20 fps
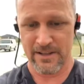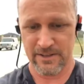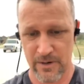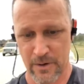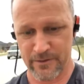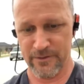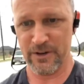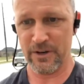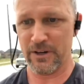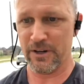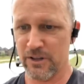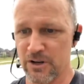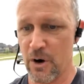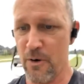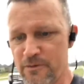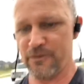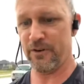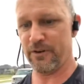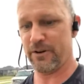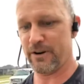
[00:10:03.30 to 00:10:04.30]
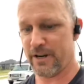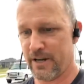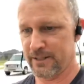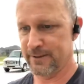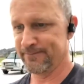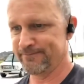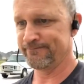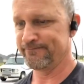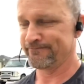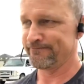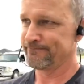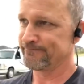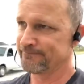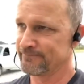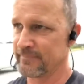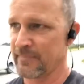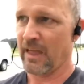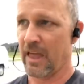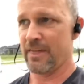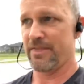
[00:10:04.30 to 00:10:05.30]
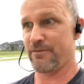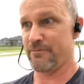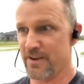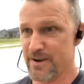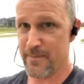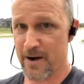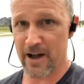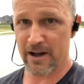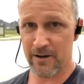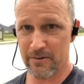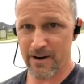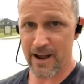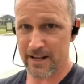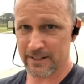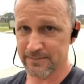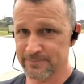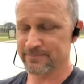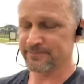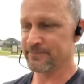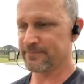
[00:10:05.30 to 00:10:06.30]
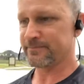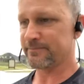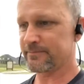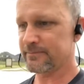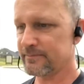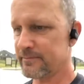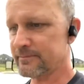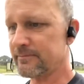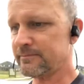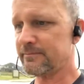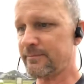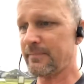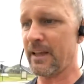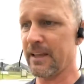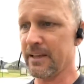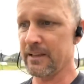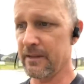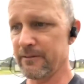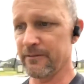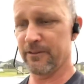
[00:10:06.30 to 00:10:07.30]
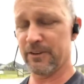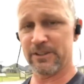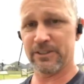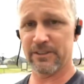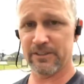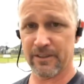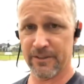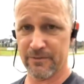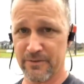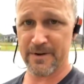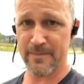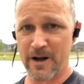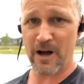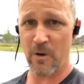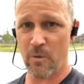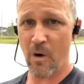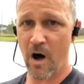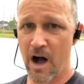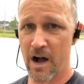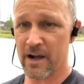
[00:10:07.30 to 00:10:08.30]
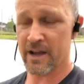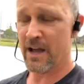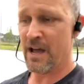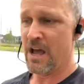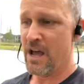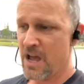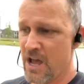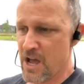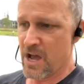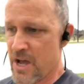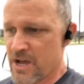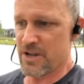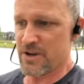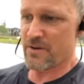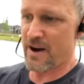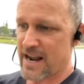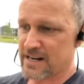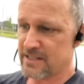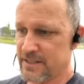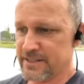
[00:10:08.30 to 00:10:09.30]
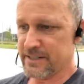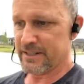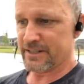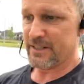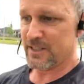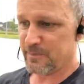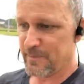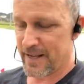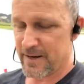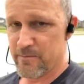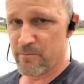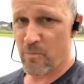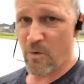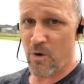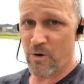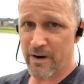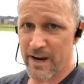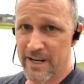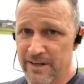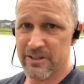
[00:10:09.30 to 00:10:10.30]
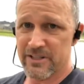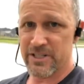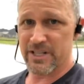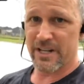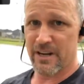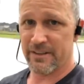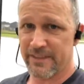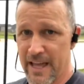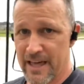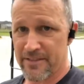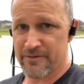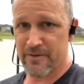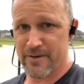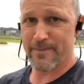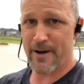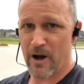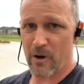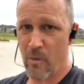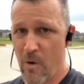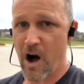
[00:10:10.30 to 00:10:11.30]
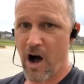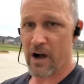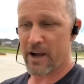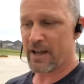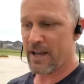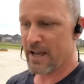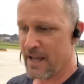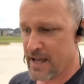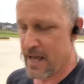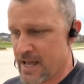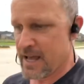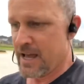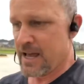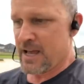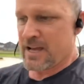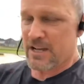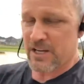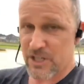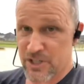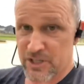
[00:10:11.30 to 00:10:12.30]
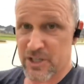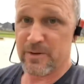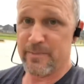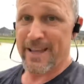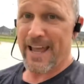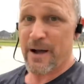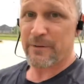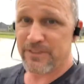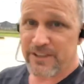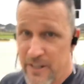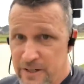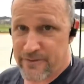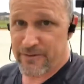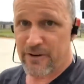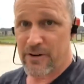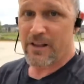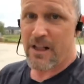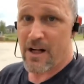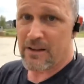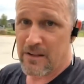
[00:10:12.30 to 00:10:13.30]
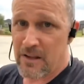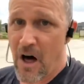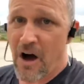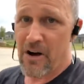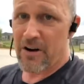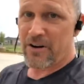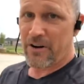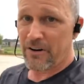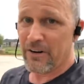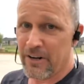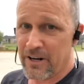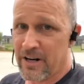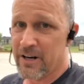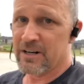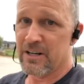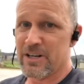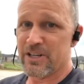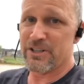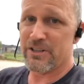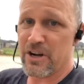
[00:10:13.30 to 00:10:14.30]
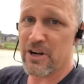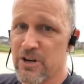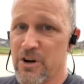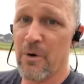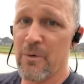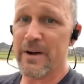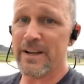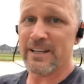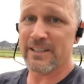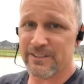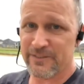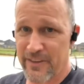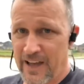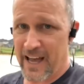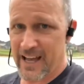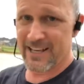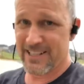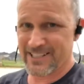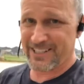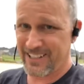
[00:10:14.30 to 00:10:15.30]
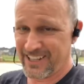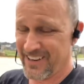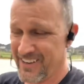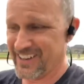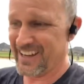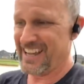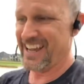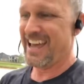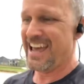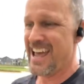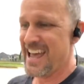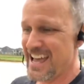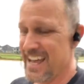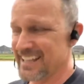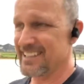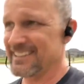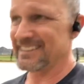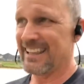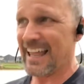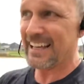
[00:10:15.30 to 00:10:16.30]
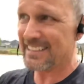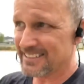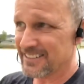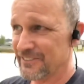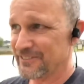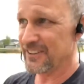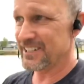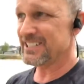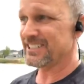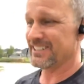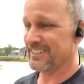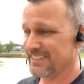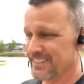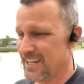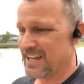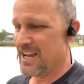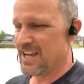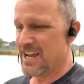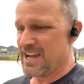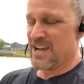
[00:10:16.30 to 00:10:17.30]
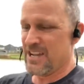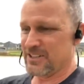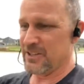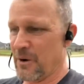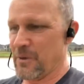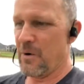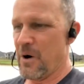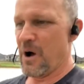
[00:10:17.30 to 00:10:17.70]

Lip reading: if you're going to go for a 3-mile run versus a 3-mile walk, you're actually going to spend more energy on that 3-mile walk because you're going to be out there for a lot longer because you're not going as fast, right? It's less efficient. So